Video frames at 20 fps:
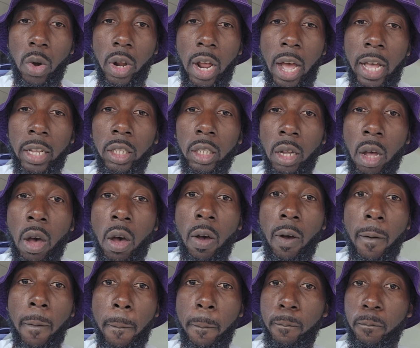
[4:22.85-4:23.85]
what I
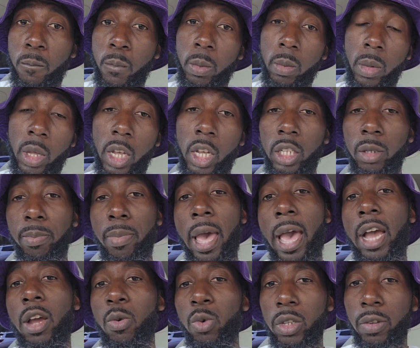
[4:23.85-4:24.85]
saw, his
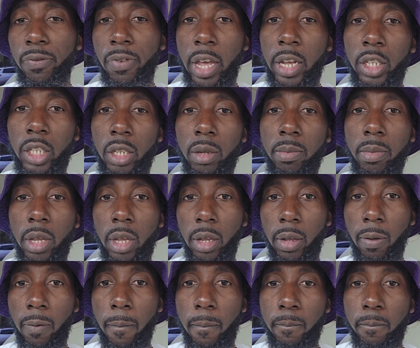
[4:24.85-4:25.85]
back was facing me,